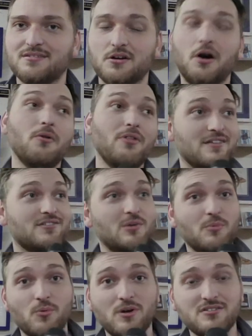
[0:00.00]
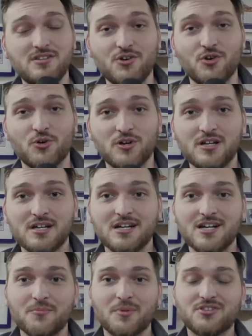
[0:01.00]
Oh, that's number one too.
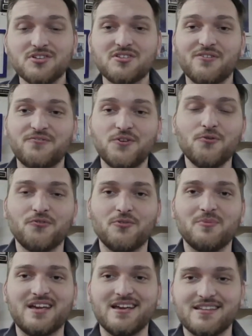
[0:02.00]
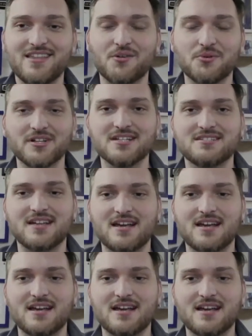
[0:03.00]
But there's a few for me that really stand
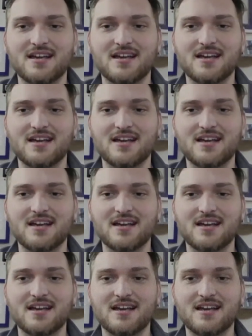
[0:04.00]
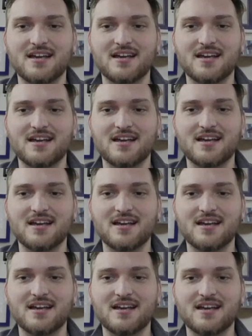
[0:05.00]
out. It- I
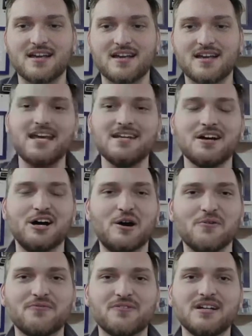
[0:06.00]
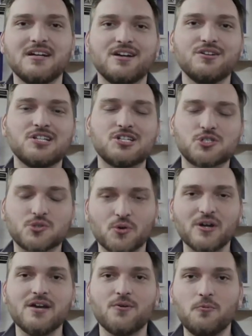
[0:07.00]
think the chain of
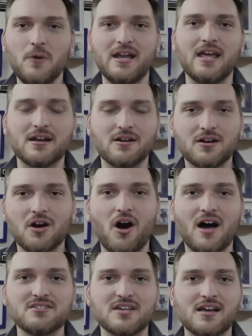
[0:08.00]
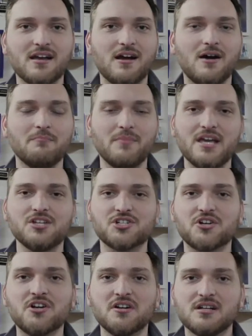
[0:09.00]
Detroit winning, causing a
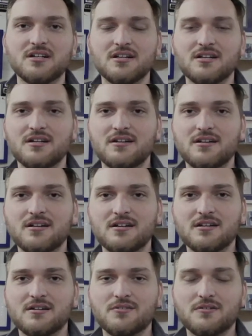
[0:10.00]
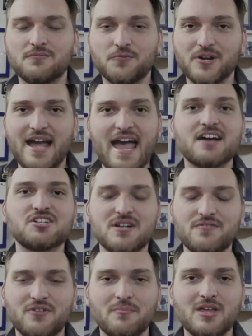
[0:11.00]
major reaction
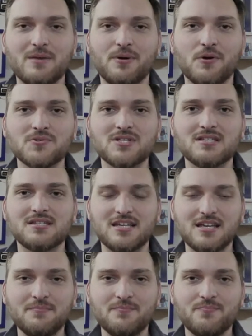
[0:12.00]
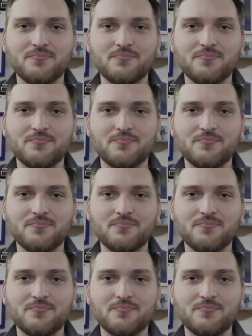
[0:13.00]
from the opposing team